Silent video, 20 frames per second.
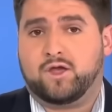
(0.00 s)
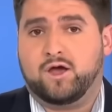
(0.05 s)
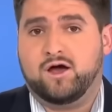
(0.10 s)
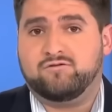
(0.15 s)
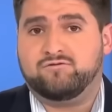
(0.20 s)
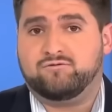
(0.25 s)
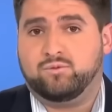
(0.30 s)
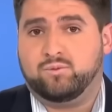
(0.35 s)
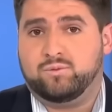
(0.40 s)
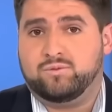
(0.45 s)

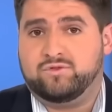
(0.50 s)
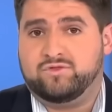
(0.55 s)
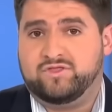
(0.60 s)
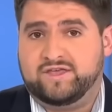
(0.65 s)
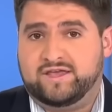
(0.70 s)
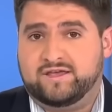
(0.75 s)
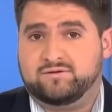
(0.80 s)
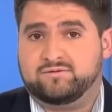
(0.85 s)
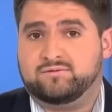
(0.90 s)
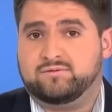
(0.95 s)
of
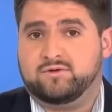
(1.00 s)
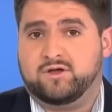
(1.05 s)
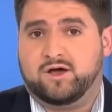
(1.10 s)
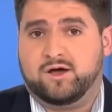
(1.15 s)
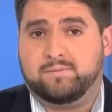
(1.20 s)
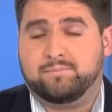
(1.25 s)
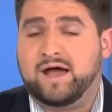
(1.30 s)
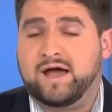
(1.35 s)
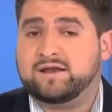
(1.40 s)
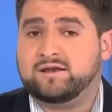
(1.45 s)
the
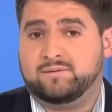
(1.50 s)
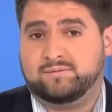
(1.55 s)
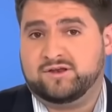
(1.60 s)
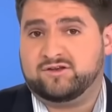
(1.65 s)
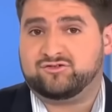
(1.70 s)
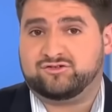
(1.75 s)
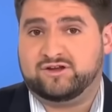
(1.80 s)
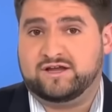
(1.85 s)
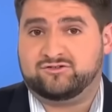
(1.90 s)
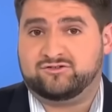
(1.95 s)
Biden
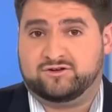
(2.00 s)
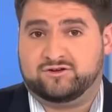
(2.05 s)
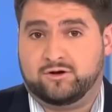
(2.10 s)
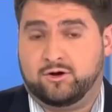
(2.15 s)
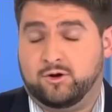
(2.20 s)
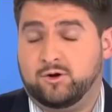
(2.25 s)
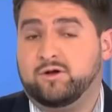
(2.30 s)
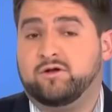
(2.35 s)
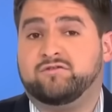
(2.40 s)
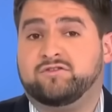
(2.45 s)
administration,
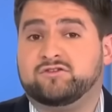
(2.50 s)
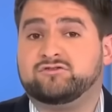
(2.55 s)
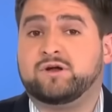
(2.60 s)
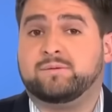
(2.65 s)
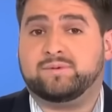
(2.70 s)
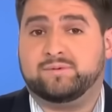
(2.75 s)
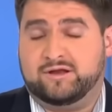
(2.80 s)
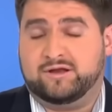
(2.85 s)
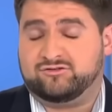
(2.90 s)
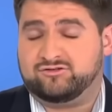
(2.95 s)
or of the
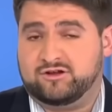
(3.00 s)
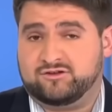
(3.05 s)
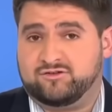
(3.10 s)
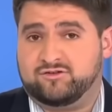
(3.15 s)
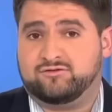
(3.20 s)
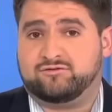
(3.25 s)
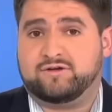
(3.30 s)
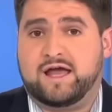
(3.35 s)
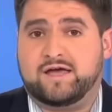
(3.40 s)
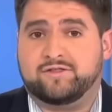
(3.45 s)
Trump
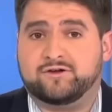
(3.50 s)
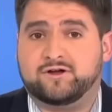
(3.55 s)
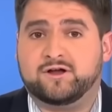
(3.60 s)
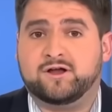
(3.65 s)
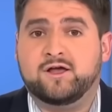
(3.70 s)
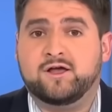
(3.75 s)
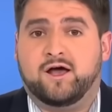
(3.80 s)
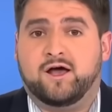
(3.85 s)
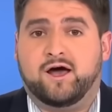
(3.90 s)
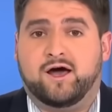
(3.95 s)
administration's rather,